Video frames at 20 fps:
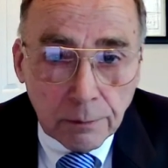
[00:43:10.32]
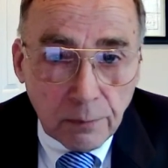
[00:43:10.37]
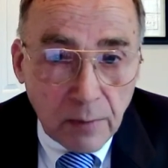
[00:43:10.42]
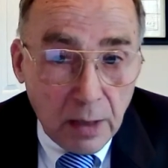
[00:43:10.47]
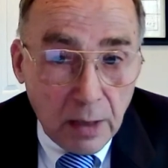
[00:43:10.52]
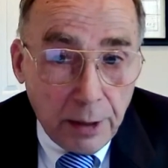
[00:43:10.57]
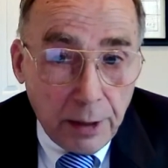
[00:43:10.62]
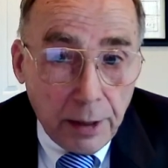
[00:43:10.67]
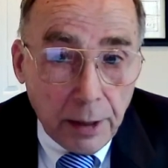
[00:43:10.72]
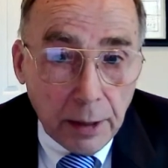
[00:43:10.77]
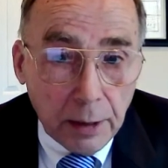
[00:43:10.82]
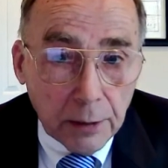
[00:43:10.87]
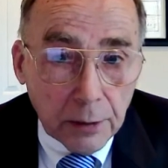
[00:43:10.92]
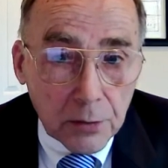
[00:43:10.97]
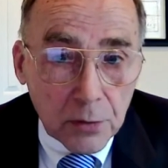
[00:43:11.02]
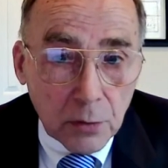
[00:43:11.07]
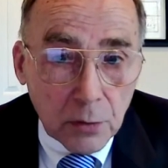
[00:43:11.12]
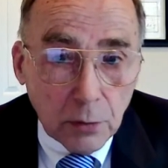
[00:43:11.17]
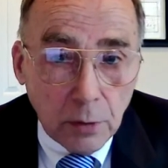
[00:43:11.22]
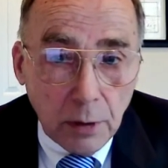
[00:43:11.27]
And again,
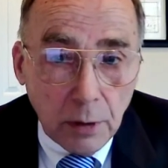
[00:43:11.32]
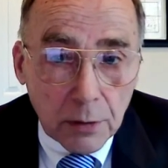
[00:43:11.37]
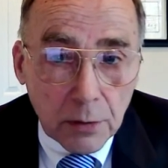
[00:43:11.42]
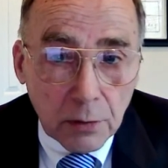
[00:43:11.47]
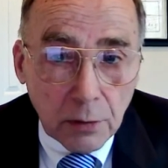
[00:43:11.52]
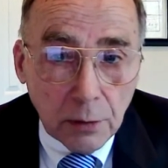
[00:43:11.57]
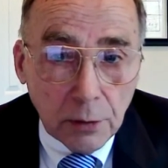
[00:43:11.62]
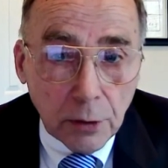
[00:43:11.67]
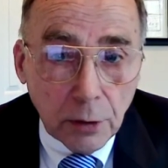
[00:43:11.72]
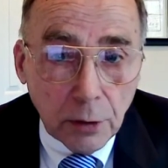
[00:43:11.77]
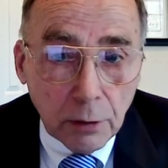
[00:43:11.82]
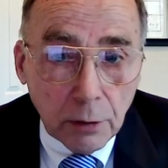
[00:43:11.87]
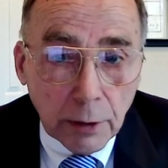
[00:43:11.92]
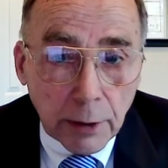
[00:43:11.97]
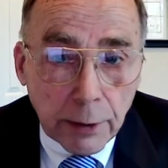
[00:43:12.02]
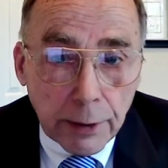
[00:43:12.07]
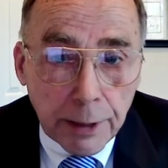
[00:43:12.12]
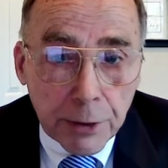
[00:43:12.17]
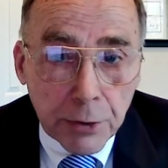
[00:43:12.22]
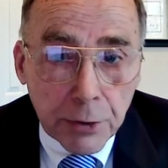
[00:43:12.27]
it's the
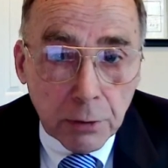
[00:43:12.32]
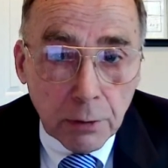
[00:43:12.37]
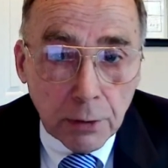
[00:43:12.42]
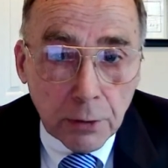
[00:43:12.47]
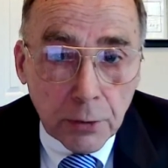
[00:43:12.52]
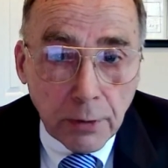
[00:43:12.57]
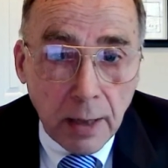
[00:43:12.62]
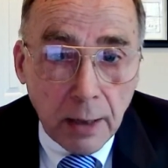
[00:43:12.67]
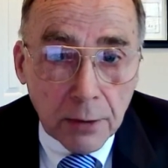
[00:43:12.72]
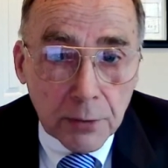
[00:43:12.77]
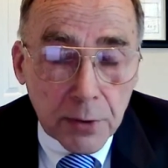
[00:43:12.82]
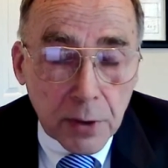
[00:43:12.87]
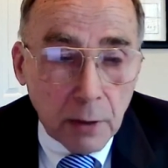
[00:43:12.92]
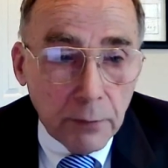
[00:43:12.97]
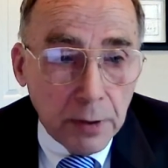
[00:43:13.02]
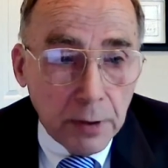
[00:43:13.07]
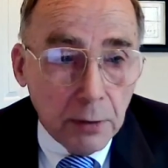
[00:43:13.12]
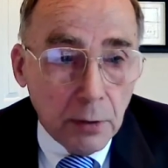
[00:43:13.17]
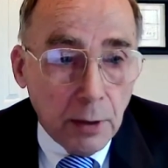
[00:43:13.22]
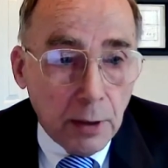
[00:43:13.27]
nuclear issue that drowns
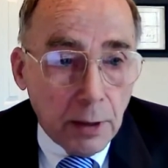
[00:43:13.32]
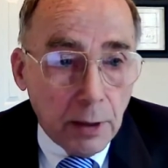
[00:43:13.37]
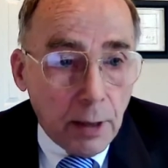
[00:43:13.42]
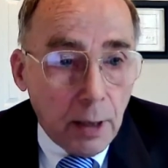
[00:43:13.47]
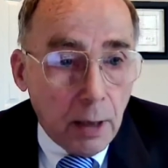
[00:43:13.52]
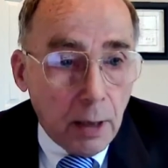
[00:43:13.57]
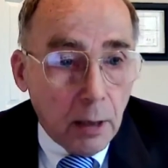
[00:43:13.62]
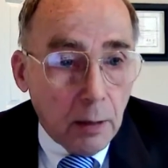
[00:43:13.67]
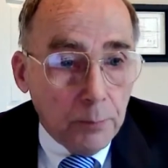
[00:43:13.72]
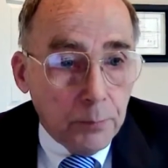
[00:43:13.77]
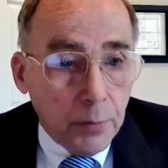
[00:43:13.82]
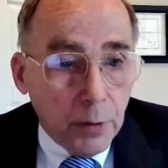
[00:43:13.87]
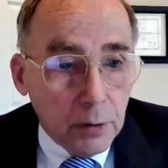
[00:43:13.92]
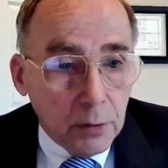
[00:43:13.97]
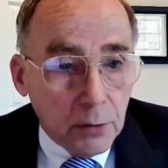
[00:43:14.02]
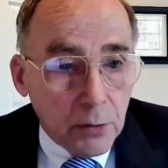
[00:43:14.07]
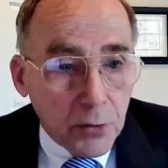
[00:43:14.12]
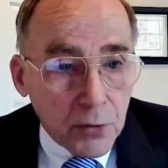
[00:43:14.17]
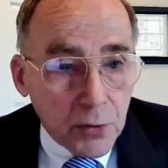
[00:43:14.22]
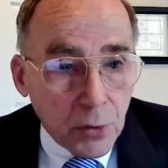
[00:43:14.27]
everything out,
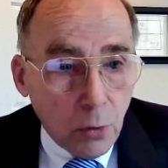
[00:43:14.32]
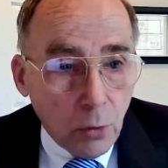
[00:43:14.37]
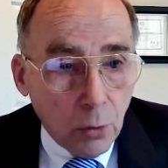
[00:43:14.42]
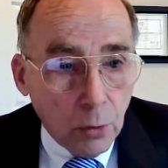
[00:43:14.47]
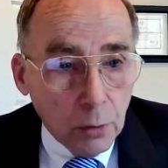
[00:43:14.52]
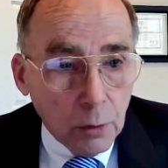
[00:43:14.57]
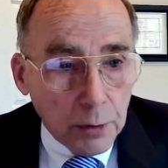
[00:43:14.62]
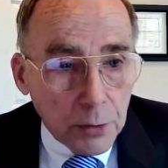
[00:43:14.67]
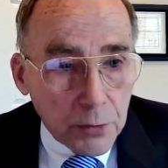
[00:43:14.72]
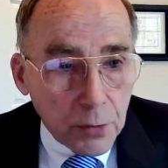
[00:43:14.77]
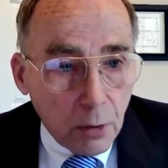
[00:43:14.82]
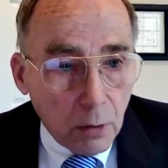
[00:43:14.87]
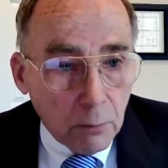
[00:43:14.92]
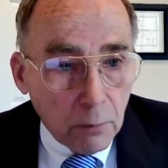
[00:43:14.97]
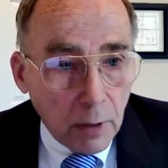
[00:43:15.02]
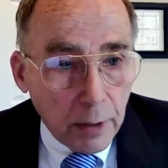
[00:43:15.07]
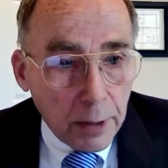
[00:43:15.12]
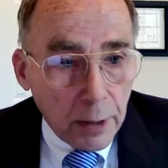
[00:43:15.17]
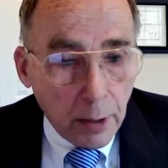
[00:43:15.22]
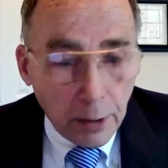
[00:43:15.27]
but Seoul is
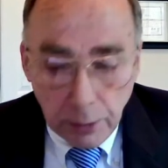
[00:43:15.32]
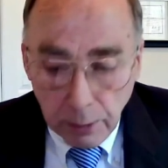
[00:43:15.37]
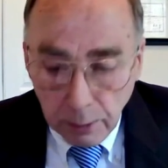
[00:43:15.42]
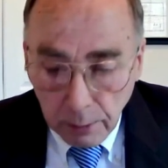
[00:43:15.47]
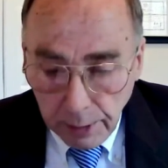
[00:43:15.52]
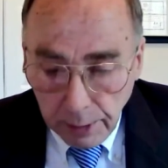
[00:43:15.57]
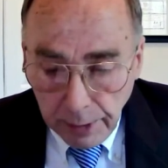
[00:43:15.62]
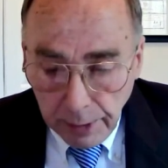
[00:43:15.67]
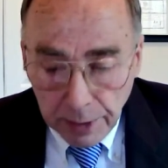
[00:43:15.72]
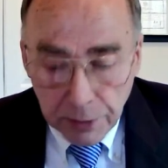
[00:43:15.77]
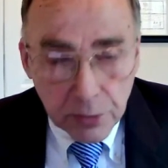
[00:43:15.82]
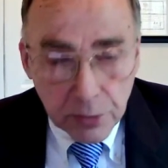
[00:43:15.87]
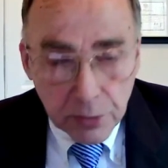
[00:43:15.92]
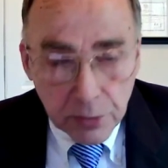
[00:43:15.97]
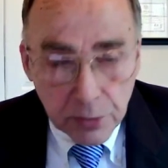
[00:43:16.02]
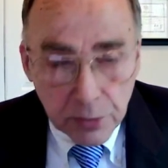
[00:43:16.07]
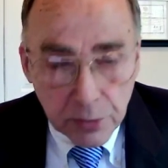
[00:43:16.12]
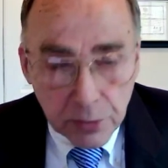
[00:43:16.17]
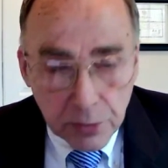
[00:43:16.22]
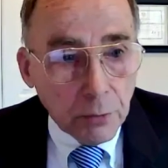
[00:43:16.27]
already under an
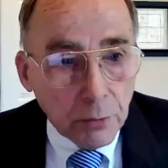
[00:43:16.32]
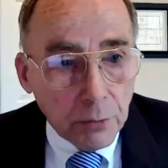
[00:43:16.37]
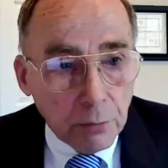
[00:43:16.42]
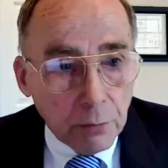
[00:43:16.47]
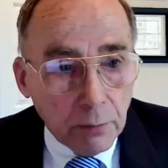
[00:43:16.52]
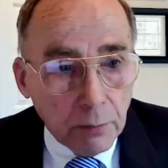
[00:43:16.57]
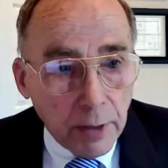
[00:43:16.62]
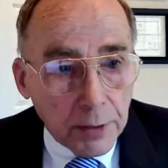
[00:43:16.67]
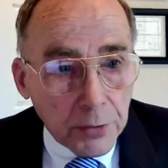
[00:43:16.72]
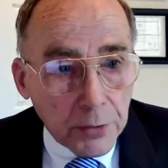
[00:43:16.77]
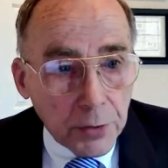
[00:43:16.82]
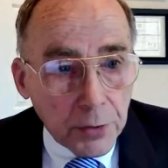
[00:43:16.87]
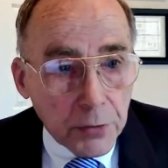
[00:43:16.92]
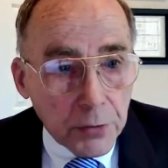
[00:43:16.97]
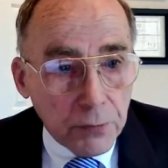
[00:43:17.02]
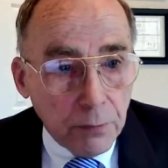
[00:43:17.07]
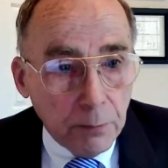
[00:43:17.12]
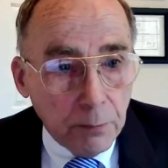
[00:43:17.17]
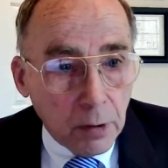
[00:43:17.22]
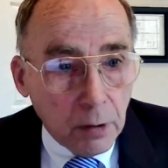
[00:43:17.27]
existential threat
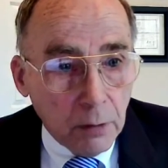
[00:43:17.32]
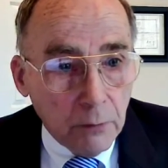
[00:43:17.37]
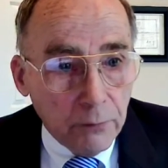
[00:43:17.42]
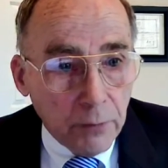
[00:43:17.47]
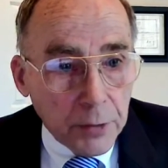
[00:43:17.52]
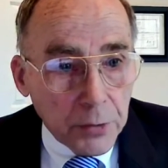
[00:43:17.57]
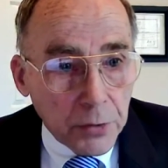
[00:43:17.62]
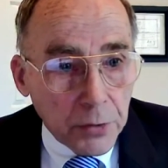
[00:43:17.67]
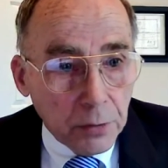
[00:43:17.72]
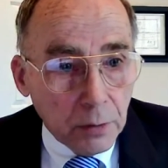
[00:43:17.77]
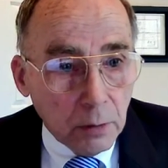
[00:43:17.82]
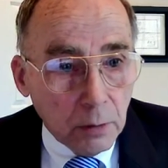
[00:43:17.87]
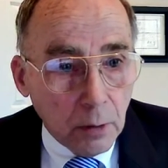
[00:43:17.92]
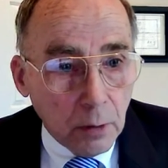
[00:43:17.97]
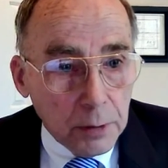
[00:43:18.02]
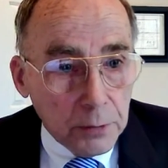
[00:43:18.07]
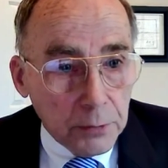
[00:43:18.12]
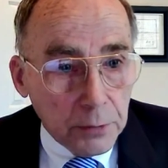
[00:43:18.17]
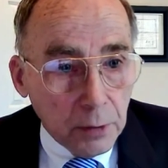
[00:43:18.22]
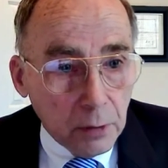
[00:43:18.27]
just from conventional
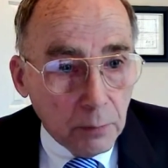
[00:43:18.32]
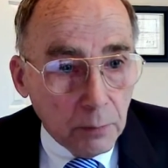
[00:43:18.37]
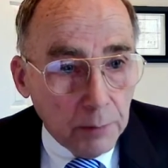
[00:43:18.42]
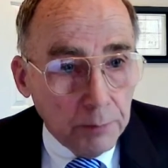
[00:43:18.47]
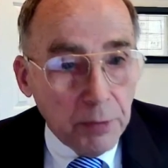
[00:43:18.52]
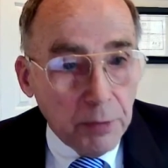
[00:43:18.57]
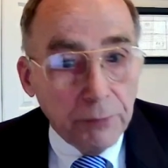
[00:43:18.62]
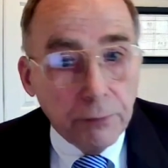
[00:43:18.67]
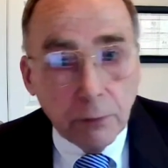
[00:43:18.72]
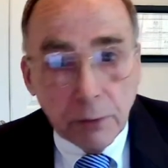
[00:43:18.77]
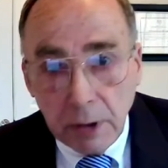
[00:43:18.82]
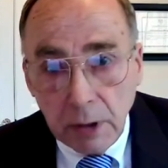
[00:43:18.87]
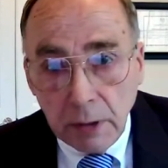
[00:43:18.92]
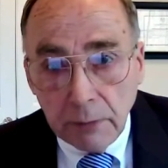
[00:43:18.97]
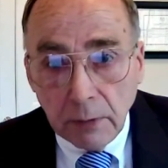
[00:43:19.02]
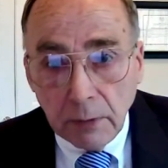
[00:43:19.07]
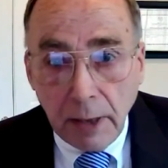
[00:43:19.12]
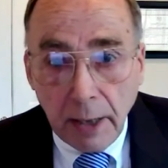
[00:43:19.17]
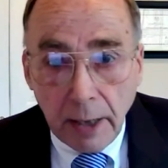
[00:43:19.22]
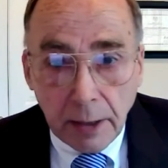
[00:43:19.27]
artillery before you
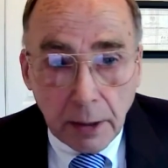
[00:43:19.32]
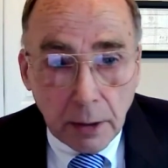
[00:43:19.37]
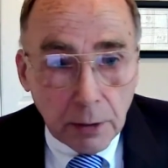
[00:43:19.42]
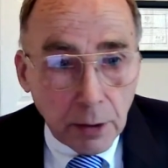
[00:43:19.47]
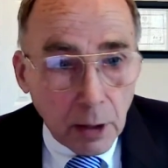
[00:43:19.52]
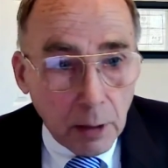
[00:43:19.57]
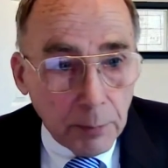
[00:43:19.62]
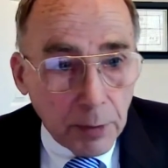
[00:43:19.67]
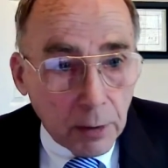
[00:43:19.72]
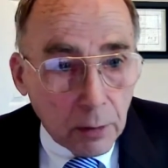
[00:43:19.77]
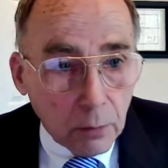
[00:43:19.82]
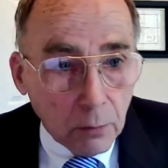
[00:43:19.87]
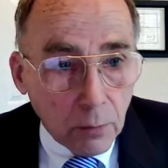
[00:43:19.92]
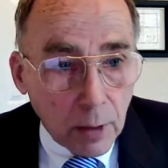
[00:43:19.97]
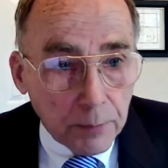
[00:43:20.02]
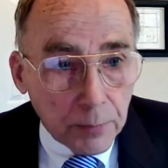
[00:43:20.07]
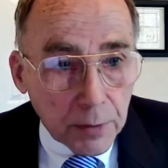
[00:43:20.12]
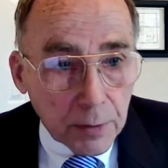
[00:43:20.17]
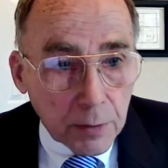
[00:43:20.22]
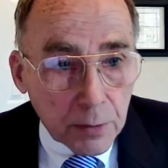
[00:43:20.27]
even add in chemical
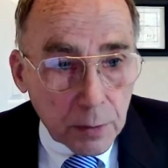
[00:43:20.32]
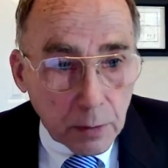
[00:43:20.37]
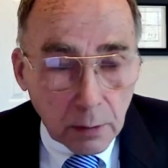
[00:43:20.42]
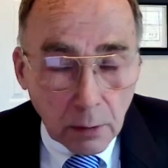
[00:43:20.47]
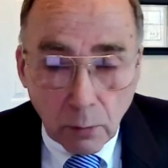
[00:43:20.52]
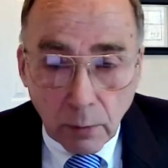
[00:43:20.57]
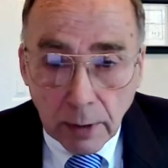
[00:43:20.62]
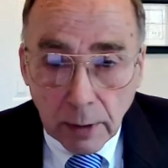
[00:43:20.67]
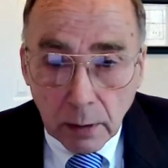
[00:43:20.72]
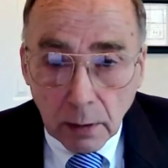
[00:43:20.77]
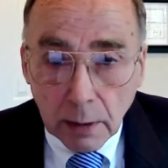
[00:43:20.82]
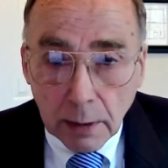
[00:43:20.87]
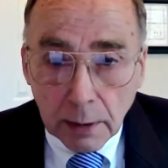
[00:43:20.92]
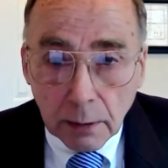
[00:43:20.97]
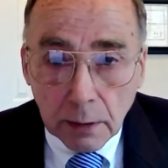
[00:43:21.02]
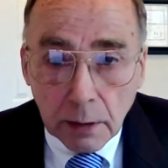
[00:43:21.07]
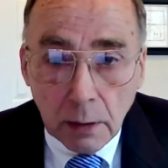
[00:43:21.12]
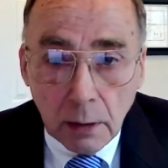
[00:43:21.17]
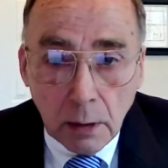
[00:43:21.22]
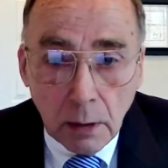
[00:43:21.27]
weapons that are quite
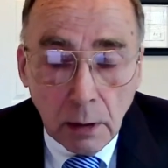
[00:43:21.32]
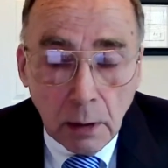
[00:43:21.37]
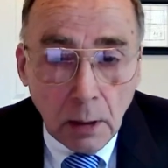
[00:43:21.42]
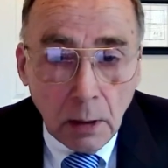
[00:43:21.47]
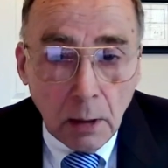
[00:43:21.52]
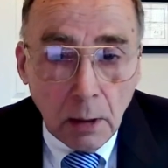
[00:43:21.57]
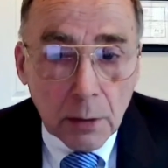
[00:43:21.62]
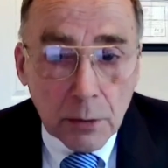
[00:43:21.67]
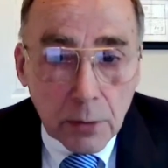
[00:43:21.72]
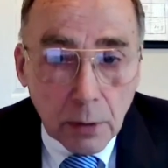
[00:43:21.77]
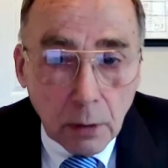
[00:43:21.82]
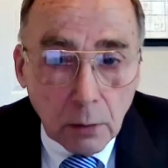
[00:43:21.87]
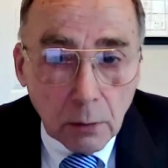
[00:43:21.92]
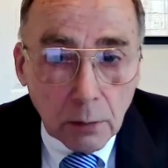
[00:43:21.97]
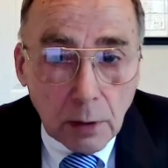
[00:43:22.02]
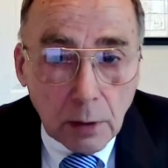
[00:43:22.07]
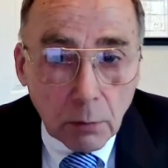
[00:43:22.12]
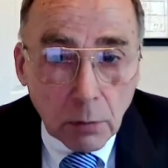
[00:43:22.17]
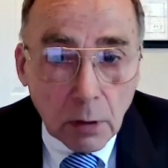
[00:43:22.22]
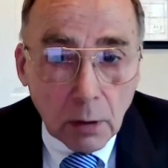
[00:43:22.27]
likely. So
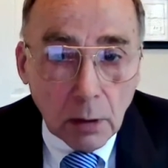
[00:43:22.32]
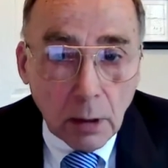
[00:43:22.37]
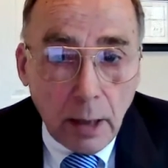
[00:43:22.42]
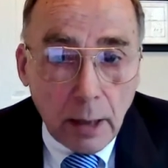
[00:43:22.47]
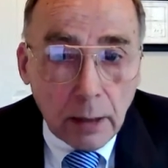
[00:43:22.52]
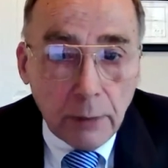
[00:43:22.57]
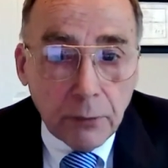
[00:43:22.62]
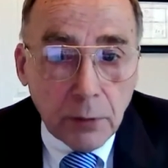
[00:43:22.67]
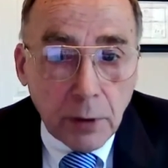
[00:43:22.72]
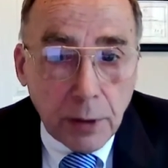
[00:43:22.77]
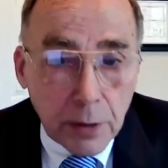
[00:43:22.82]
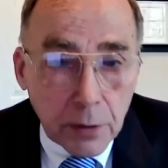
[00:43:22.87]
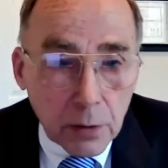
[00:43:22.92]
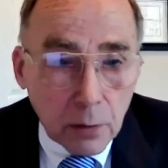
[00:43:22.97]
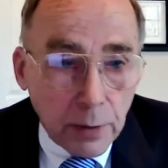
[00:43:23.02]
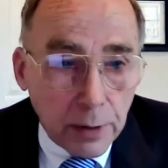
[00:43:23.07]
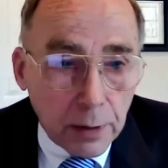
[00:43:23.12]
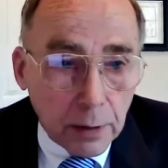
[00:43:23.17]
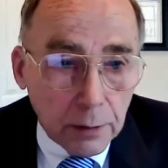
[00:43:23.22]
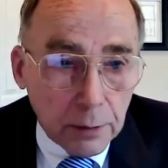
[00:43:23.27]
there were a lot of things that
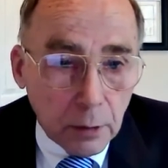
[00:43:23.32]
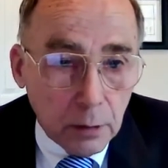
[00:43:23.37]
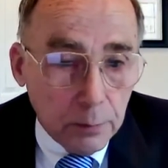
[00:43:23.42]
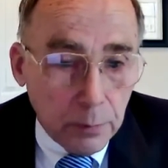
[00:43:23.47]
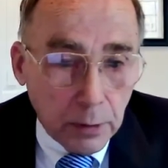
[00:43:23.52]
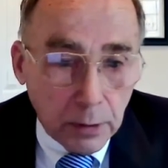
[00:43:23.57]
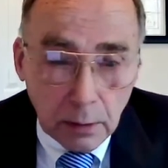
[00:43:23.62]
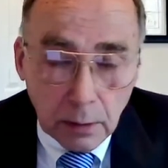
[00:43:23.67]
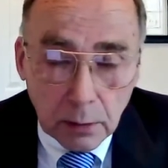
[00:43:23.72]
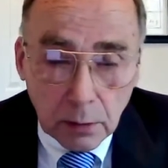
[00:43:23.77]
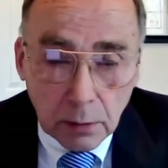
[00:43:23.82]
we could do, but